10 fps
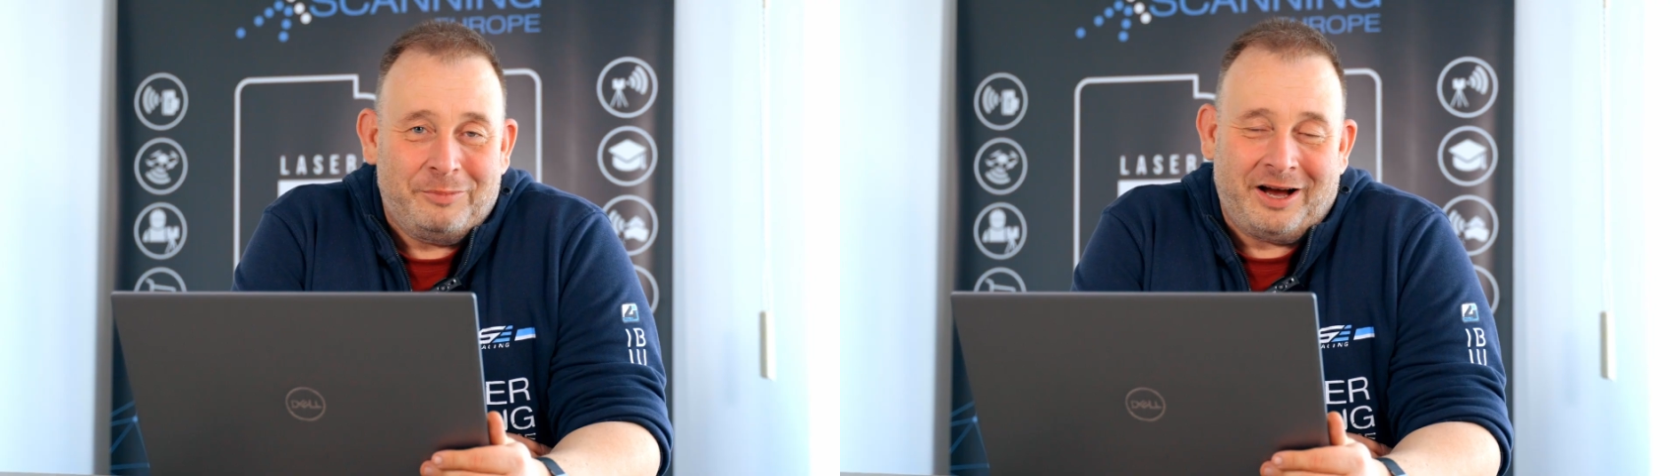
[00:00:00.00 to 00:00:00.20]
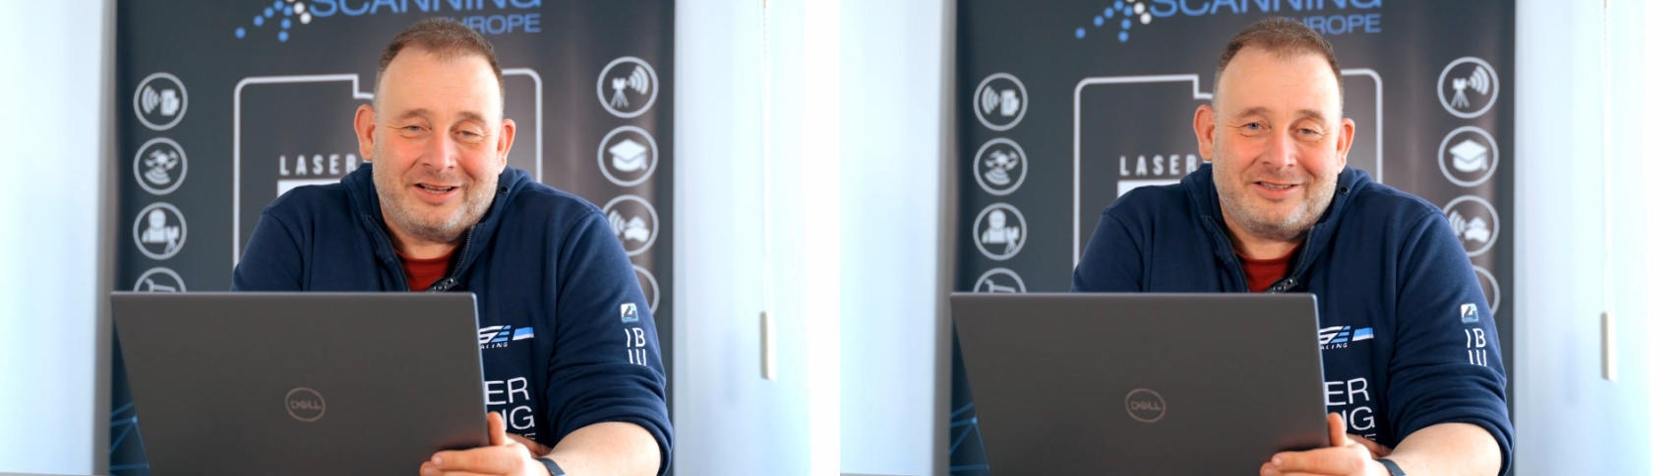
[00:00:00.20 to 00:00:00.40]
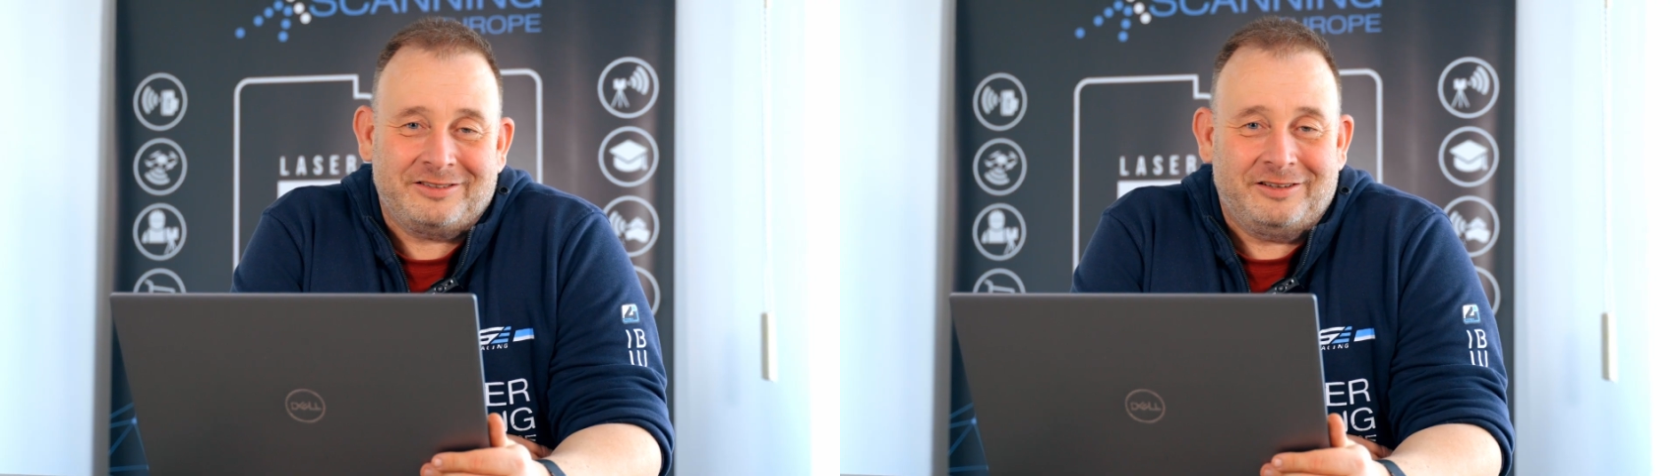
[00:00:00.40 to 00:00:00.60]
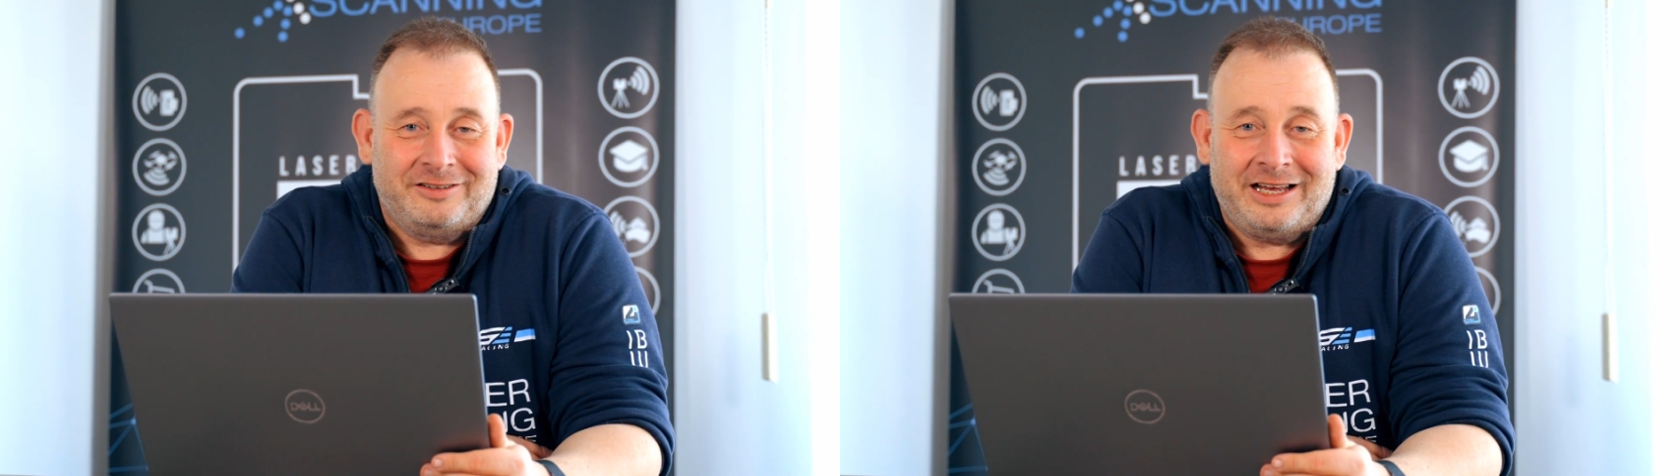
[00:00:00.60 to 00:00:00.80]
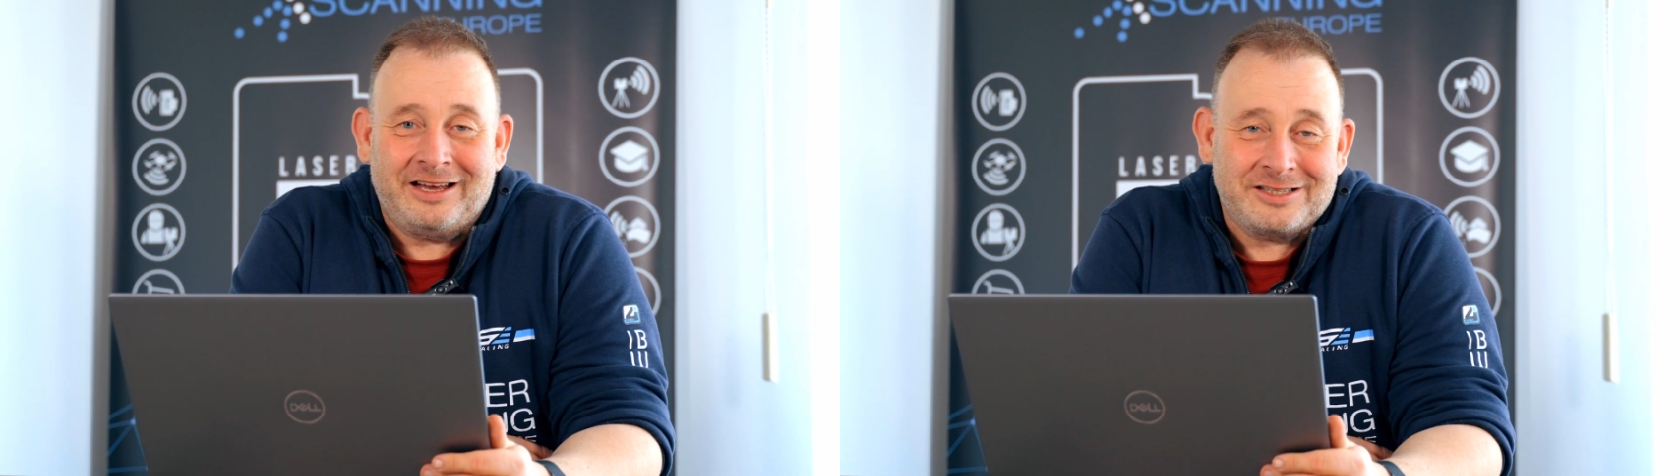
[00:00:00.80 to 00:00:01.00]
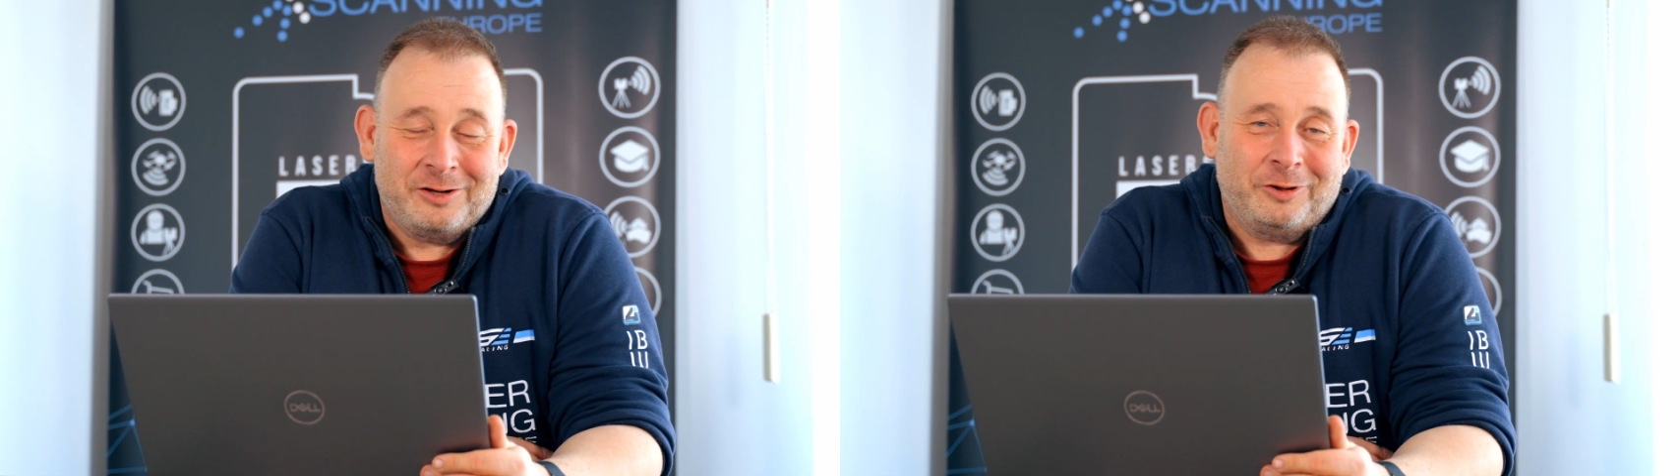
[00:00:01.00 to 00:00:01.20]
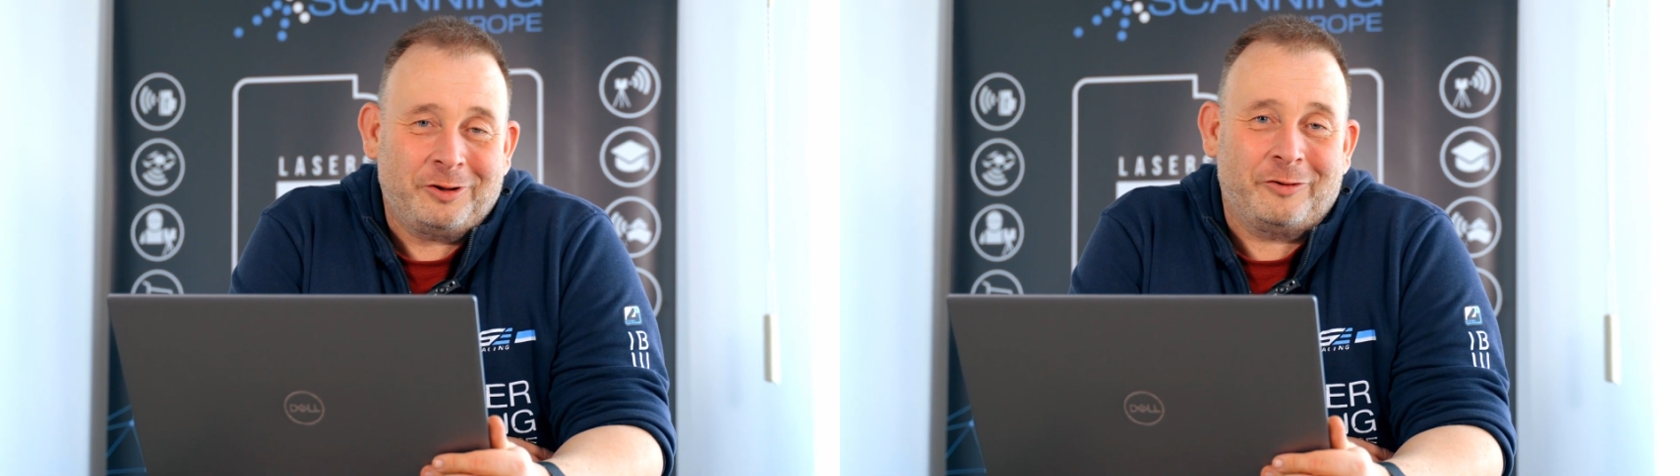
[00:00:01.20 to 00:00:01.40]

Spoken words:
But there's a lot